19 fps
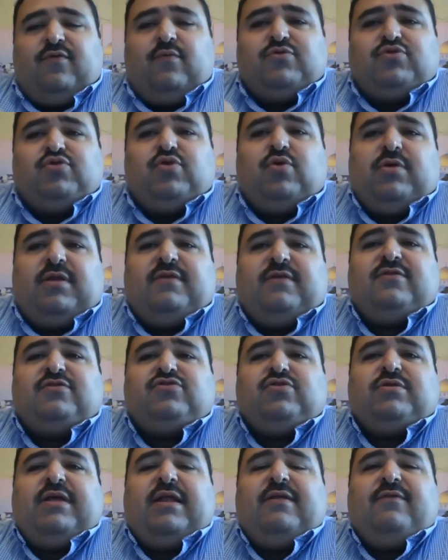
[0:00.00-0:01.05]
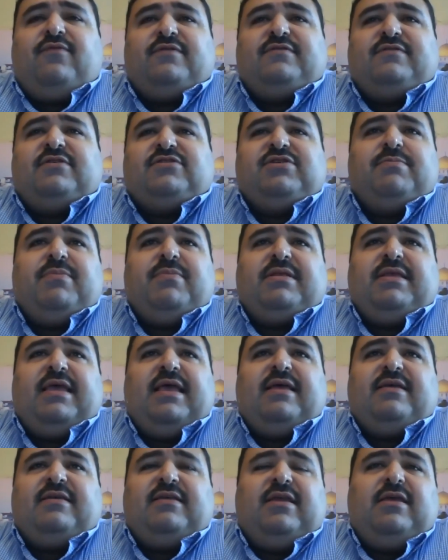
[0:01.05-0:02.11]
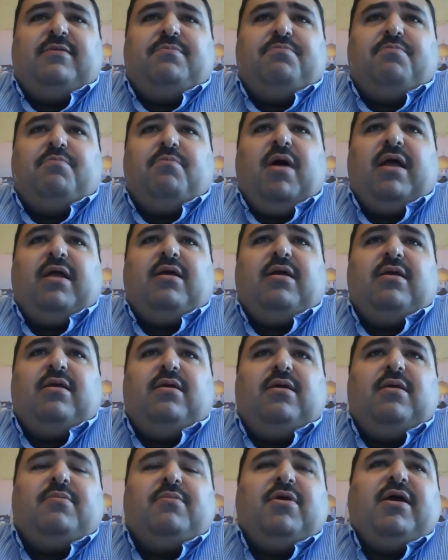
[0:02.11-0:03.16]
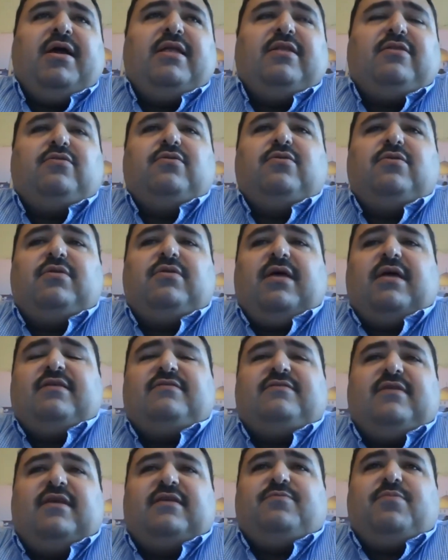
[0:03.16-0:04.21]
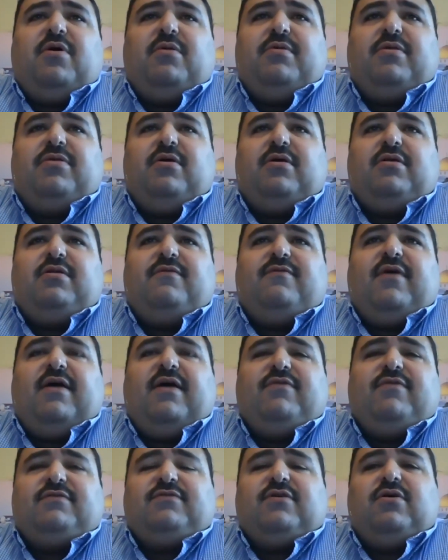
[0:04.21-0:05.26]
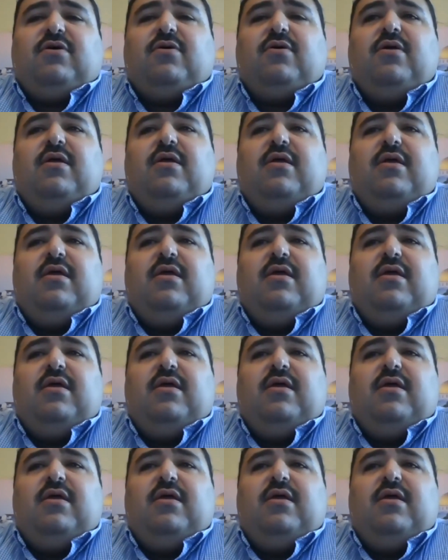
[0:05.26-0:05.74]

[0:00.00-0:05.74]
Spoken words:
from Jordan. He's a Jordanian physician, but he immigrated to the United States probably 35 years ago.